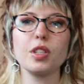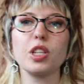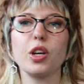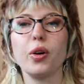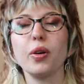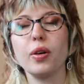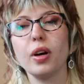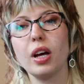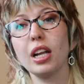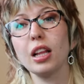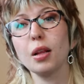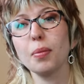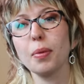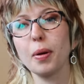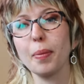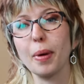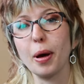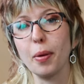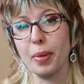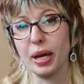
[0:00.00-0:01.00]
So, a little
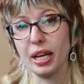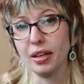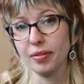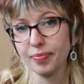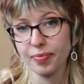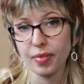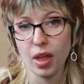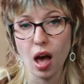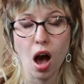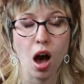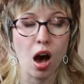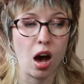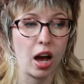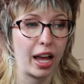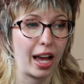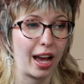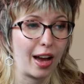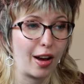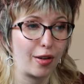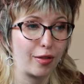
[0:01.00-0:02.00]
bit about me.
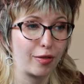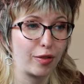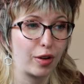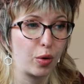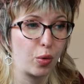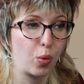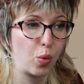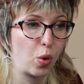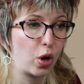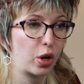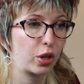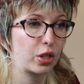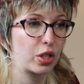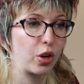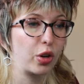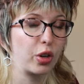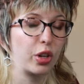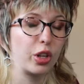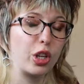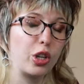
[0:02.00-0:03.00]
I have worked
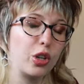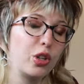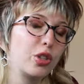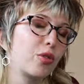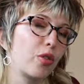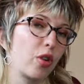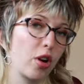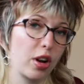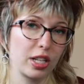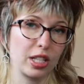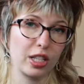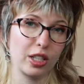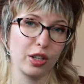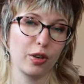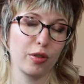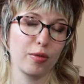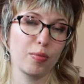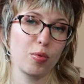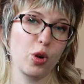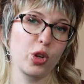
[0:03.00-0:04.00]
on a huge variety
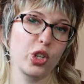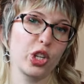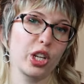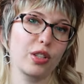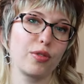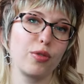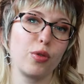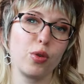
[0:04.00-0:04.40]
of projects